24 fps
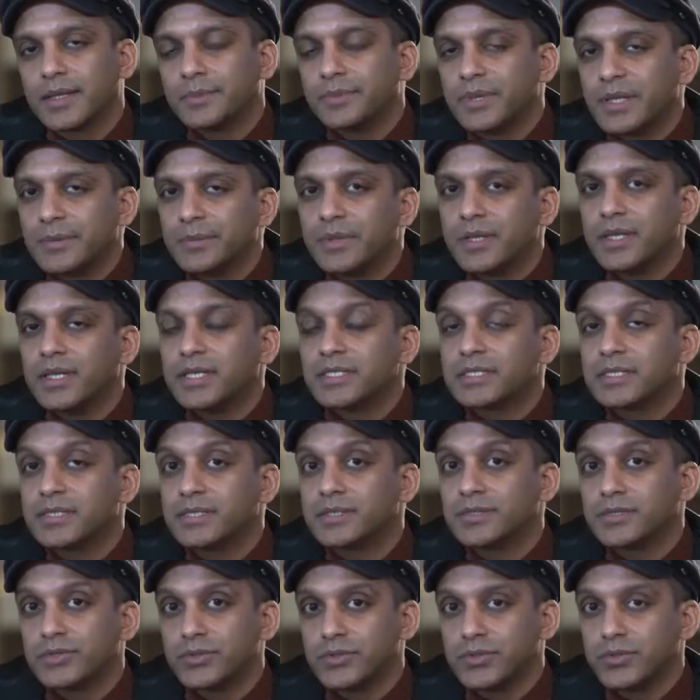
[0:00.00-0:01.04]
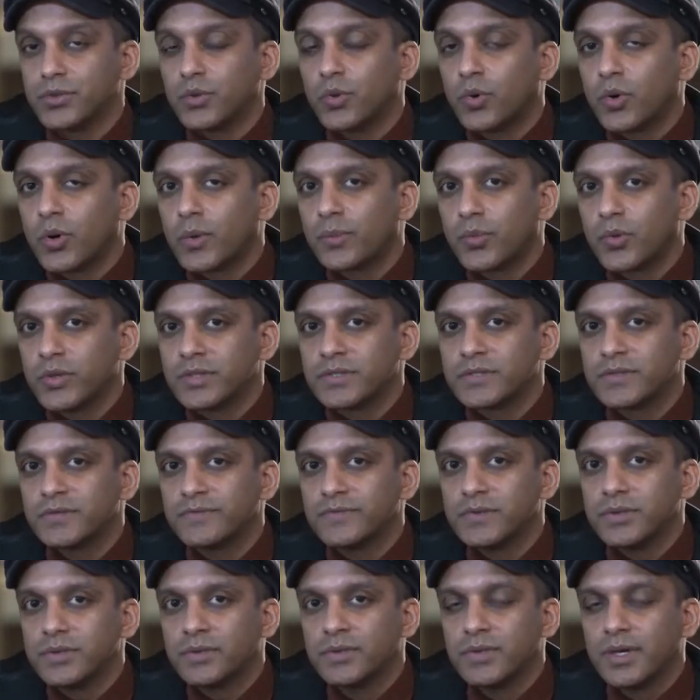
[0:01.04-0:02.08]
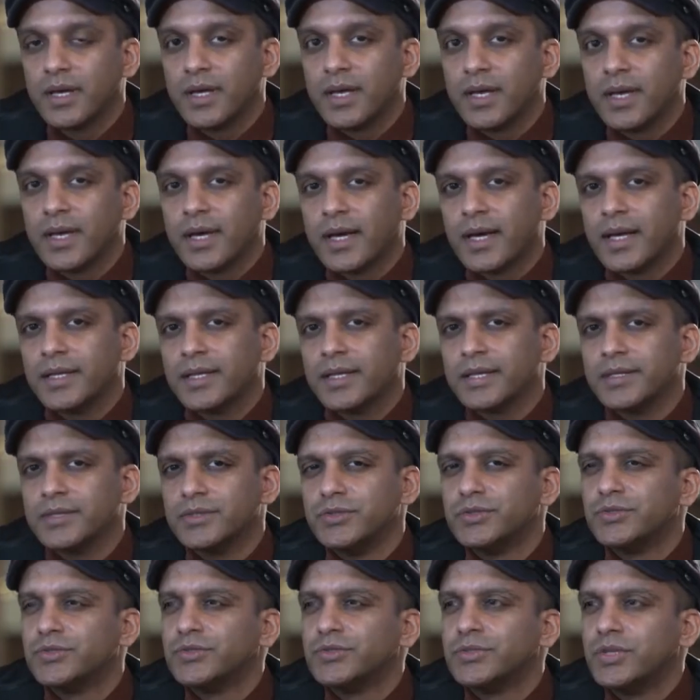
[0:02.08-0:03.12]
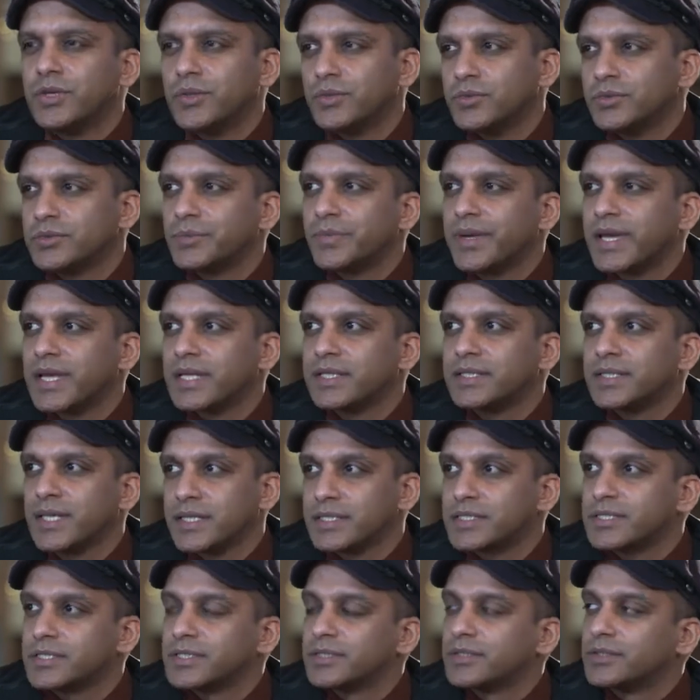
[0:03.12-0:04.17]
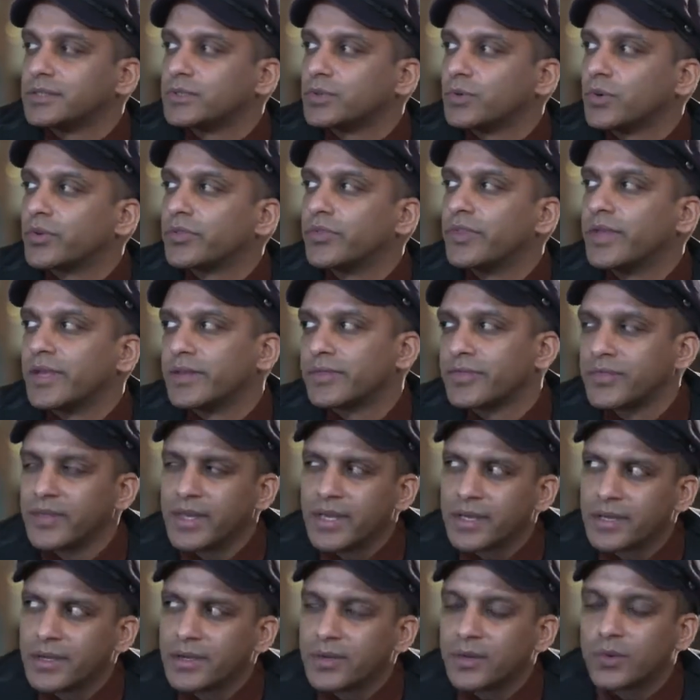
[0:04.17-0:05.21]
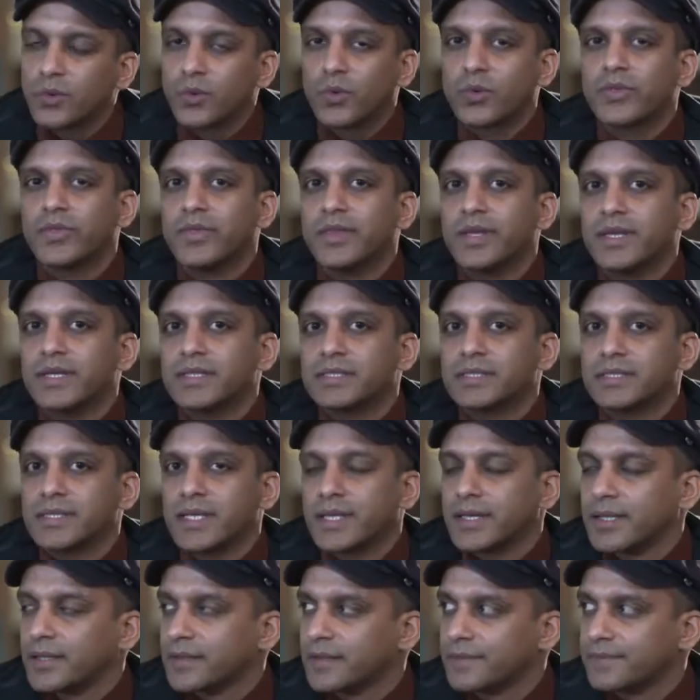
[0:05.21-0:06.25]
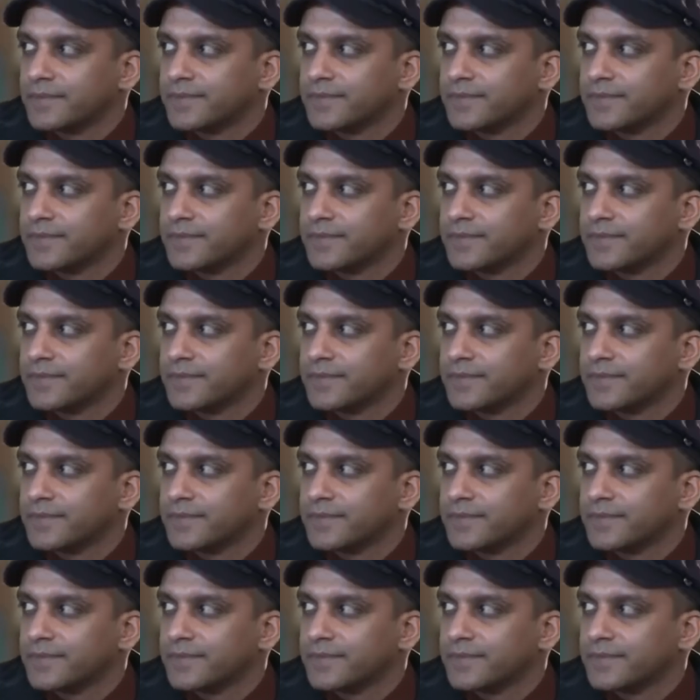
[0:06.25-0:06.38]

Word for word: that people listen to your point of view and that you don't pay attention to what they think or what they say.